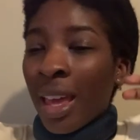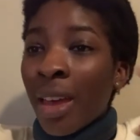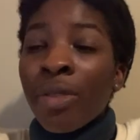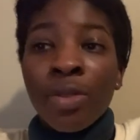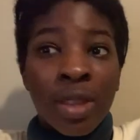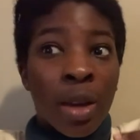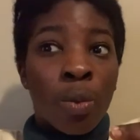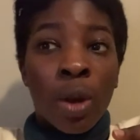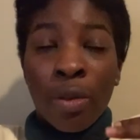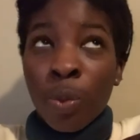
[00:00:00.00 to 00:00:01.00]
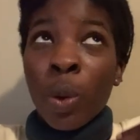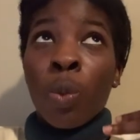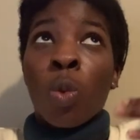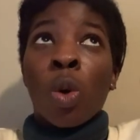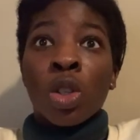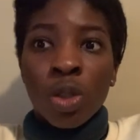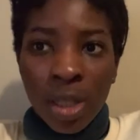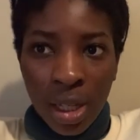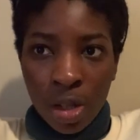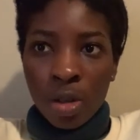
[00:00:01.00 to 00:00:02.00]
if they if we were to
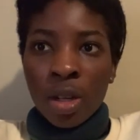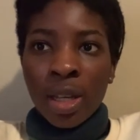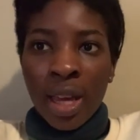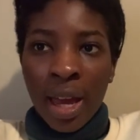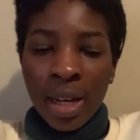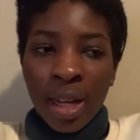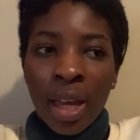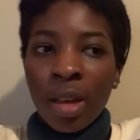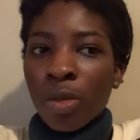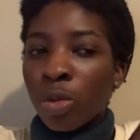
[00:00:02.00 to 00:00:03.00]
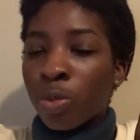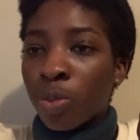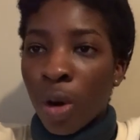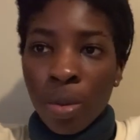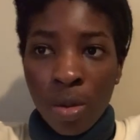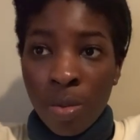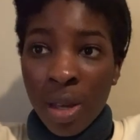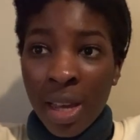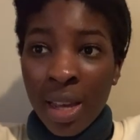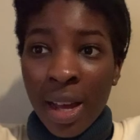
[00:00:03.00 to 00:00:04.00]
see her again it would
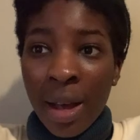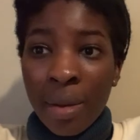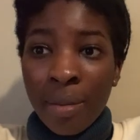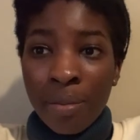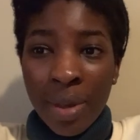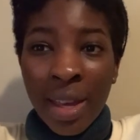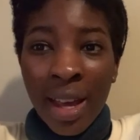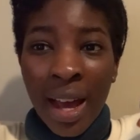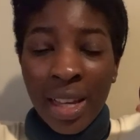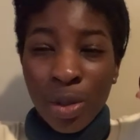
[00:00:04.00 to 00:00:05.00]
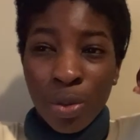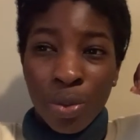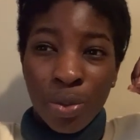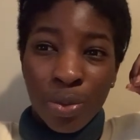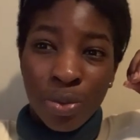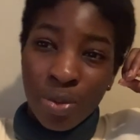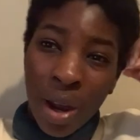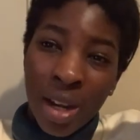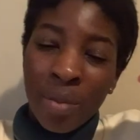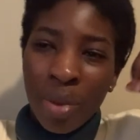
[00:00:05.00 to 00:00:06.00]
probably be as a
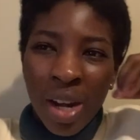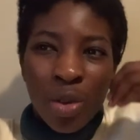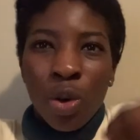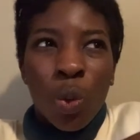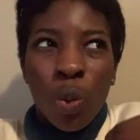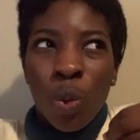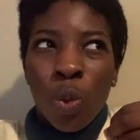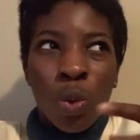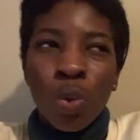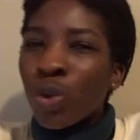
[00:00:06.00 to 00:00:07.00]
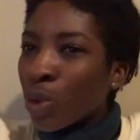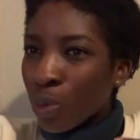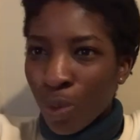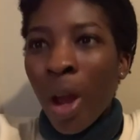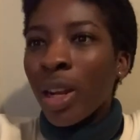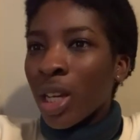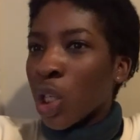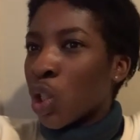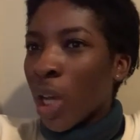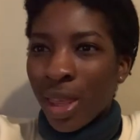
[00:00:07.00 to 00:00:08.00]
friend but i don't know whose friend
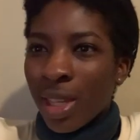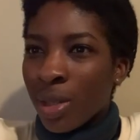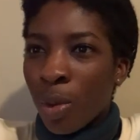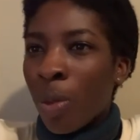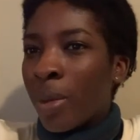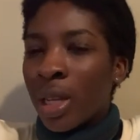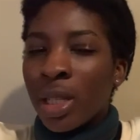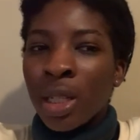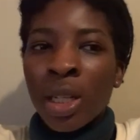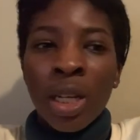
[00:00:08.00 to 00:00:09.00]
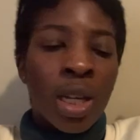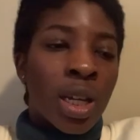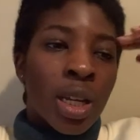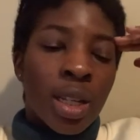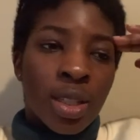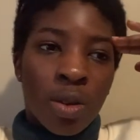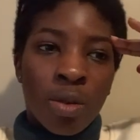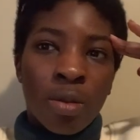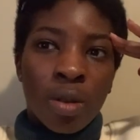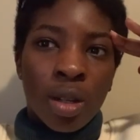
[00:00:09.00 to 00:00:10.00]
is she at this moment
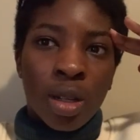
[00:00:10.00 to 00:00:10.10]
so